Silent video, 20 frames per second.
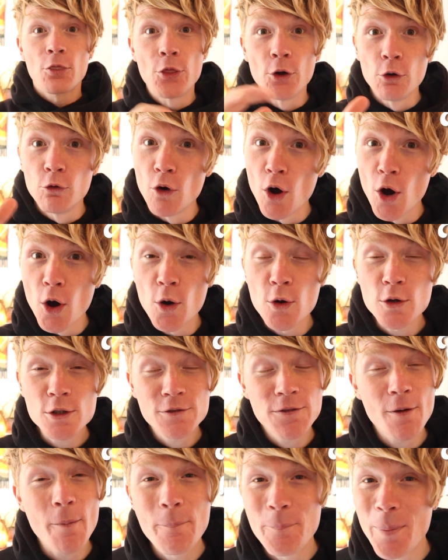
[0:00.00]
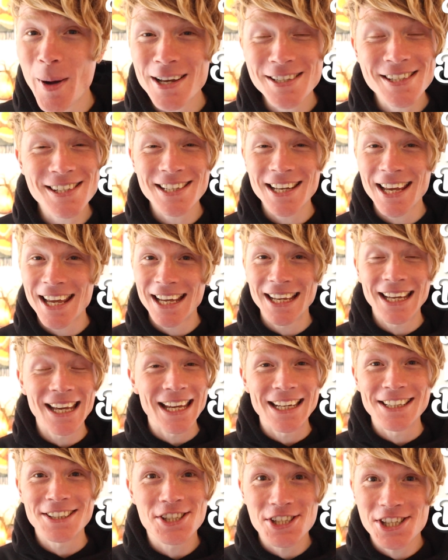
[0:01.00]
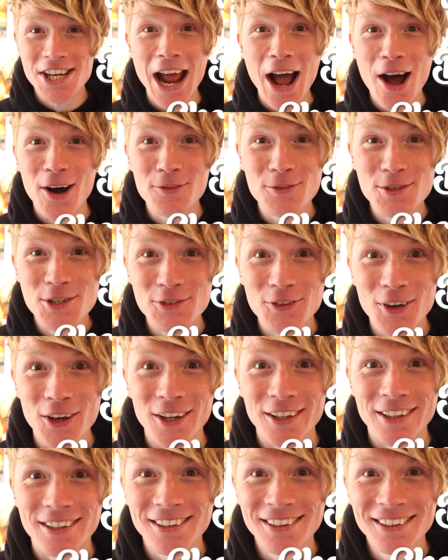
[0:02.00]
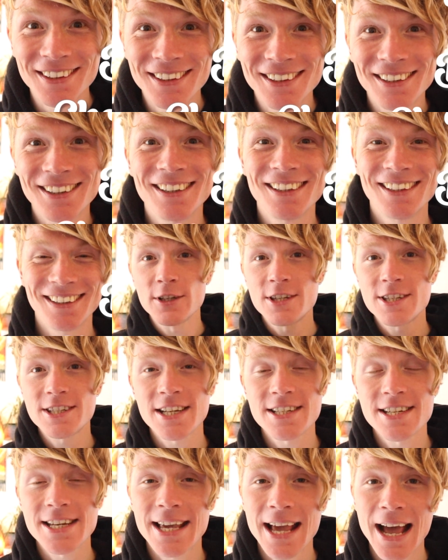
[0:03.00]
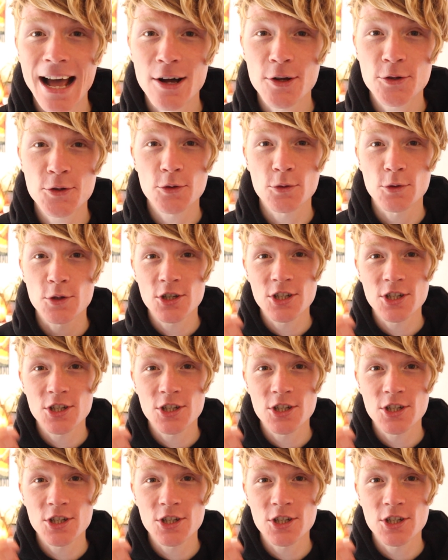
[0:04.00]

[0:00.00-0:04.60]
The rules for busking in Chelmsford. Chelmsford City Council